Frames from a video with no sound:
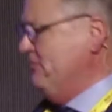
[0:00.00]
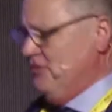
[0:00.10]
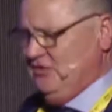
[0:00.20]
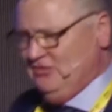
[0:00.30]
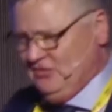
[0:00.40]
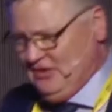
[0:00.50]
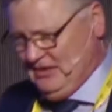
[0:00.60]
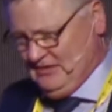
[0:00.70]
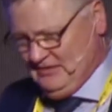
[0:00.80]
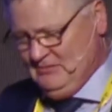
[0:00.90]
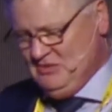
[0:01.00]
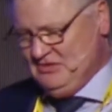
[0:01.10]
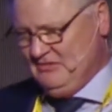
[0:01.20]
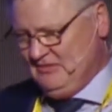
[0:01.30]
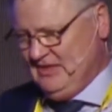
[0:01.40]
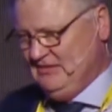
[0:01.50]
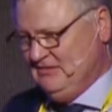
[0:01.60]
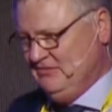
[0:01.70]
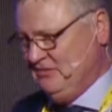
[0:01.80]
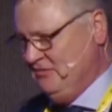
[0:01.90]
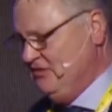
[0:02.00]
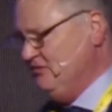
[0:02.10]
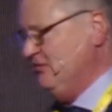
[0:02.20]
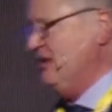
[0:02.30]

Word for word: The first limiting factor for a fish